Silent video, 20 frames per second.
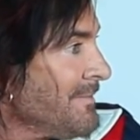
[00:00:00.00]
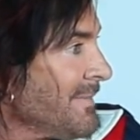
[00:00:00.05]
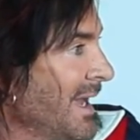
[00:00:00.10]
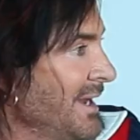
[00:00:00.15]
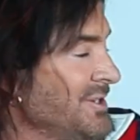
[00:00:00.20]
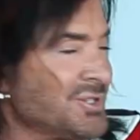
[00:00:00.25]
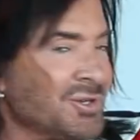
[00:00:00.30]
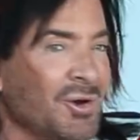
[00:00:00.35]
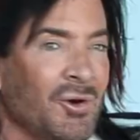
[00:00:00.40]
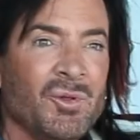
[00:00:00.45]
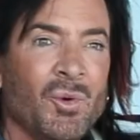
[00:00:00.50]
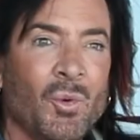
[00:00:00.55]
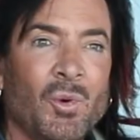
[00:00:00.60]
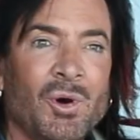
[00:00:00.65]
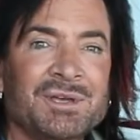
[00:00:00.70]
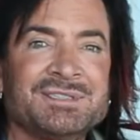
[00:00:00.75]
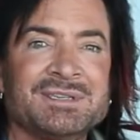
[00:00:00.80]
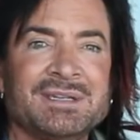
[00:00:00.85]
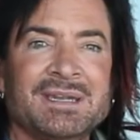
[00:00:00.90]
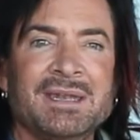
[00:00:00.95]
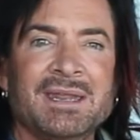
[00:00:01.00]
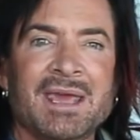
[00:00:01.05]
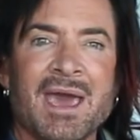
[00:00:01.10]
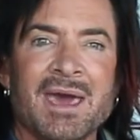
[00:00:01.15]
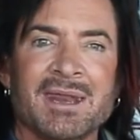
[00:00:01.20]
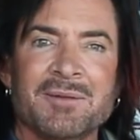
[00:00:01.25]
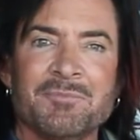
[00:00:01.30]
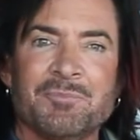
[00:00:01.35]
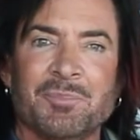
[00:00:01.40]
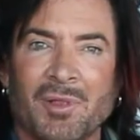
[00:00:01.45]
I used to go to the woods in
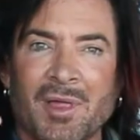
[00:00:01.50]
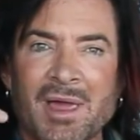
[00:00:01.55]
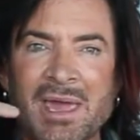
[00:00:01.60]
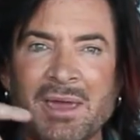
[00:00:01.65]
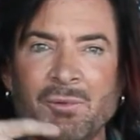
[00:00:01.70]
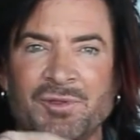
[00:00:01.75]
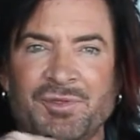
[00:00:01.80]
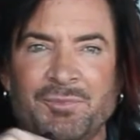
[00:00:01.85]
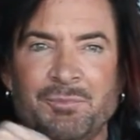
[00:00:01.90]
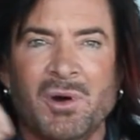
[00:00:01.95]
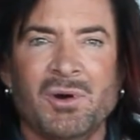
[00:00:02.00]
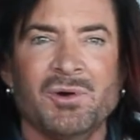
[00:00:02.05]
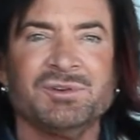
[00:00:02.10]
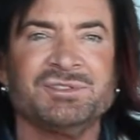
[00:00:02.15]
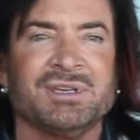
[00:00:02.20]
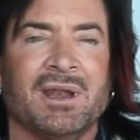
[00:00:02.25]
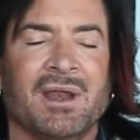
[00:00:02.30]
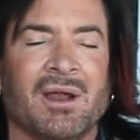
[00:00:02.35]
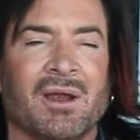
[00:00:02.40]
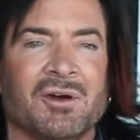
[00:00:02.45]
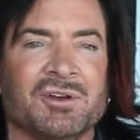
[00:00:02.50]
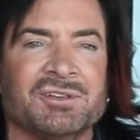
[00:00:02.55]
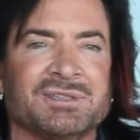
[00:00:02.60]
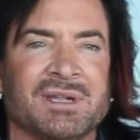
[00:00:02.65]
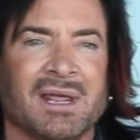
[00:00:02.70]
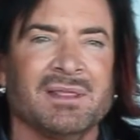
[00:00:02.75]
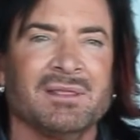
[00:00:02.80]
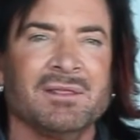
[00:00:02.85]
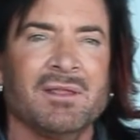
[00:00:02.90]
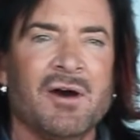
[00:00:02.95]
Indiana and play with bows and arrows,
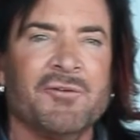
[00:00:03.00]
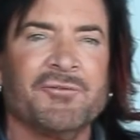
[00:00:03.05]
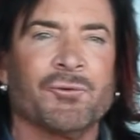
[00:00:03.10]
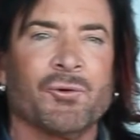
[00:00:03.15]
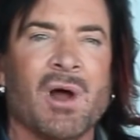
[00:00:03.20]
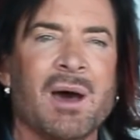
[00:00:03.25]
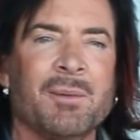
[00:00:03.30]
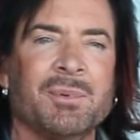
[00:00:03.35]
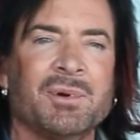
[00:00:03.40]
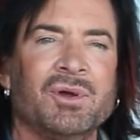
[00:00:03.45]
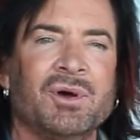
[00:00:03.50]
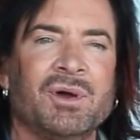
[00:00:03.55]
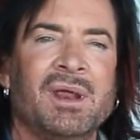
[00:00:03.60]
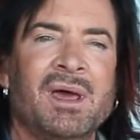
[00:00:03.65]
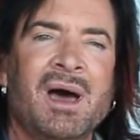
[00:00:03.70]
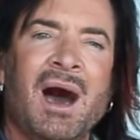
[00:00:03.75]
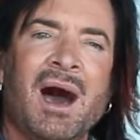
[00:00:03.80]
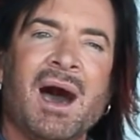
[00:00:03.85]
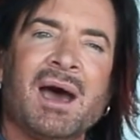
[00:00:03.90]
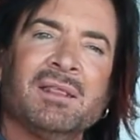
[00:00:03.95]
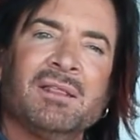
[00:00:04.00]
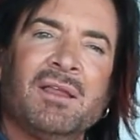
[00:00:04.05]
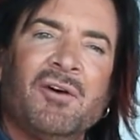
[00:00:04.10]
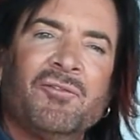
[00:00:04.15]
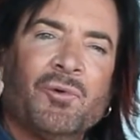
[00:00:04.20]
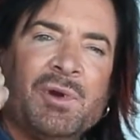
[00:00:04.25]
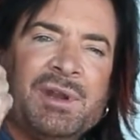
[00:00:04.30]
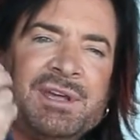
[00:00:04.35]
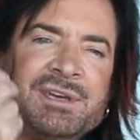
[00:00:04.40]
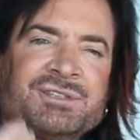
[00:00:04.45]
and I loved Robin Hood. I
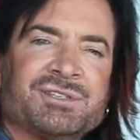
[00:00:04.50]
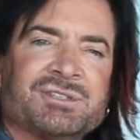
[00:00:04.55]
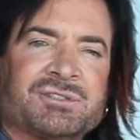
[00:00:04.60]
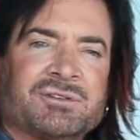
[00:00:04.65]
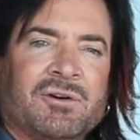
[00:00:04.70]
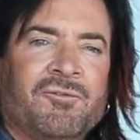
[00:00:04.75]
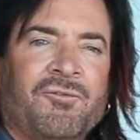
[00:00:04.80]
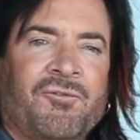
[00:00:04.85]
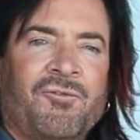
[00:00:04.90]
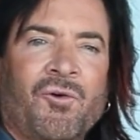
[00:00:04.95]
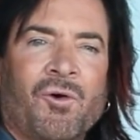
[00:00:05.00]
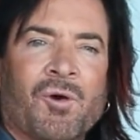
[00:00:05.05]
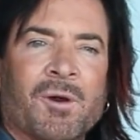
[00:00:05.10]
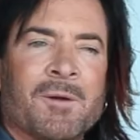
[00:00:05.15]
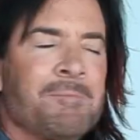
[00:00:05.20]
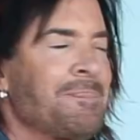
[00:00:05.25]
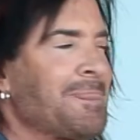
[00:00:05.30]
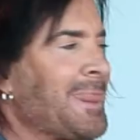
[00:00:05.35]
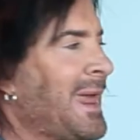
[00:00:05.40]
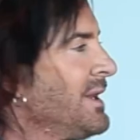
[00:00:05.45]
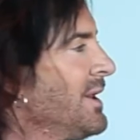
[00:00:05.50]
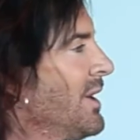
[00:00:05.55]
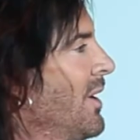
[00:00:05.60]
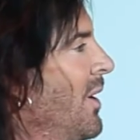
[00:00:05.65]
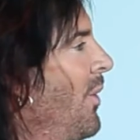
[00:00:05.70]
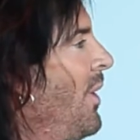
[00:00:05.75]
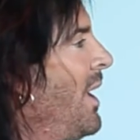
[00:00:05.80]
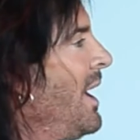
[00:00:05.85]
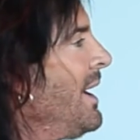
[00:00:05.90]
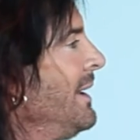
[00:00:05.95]
loved what he stood for. And you
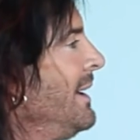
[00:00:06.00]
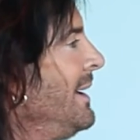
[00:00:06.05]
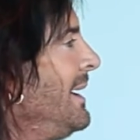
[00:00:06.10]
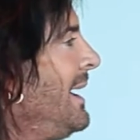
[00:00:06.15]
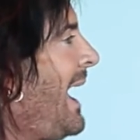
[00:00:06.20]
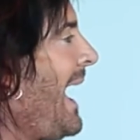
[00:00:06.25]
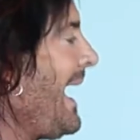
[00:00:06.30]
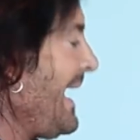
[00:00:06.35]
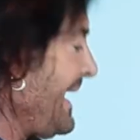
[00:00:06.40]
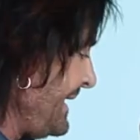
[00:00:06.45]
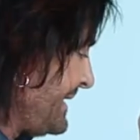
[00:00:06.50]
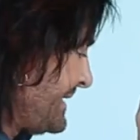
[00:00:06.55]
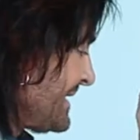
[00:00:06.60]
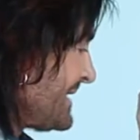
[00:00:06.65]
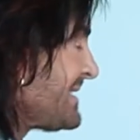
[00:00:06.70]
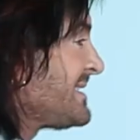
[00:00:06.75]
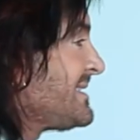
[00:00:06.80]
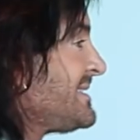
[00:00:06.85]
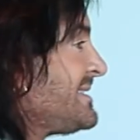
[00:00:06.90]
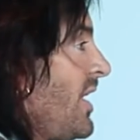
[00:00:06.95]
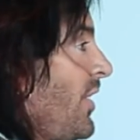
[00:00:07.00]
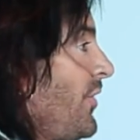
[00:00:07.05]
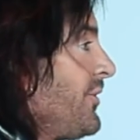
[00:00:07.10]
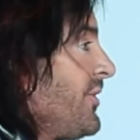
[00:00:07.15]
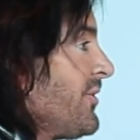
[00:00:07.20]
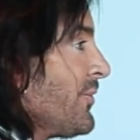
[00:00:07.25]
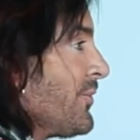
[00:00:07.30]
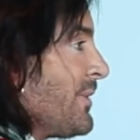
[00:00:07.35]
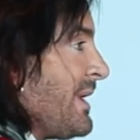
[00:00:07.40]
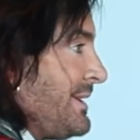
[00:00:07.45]
know what? I get to sell
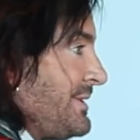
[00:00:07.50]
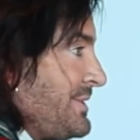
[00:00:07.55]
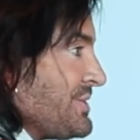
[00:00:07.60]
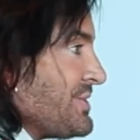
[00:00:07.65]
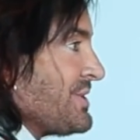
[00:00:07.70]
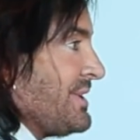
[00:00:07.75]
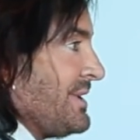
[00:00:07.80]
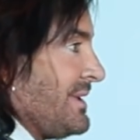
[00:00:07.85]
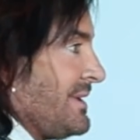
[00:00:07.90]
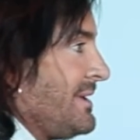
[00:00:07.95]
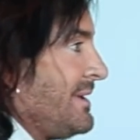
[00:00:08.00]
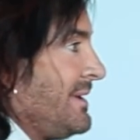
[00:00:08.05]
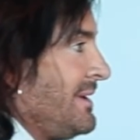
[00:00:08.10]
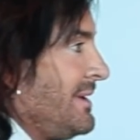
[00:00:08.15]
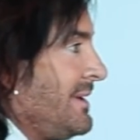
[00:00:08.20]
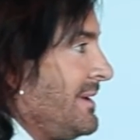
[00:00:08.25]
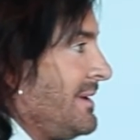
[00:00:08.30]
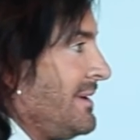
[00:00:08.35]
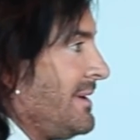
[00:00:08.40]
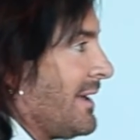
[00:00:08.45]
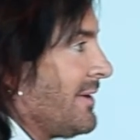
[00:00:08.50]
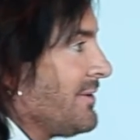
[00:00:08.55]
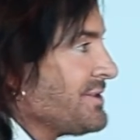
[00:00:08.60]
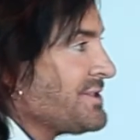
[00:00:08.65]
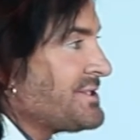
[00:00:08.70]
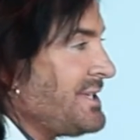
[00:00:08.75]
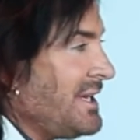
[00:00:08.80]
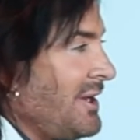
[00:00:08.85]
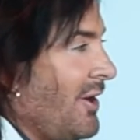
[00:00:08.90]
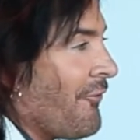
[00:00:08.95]
to the rich. I don't
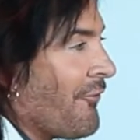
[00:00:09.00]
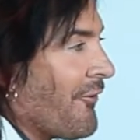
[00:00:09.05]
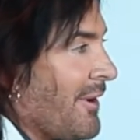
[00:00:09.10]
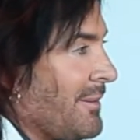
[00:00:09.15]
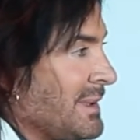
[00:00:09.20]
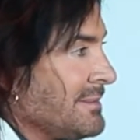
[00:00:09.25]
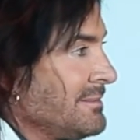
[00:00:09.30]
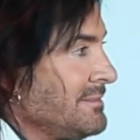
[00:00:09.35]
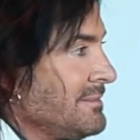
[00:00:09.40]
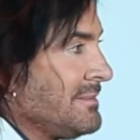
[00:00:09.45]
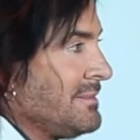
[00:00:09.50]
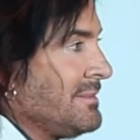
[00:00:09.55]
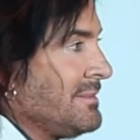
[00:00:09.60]
steal from them.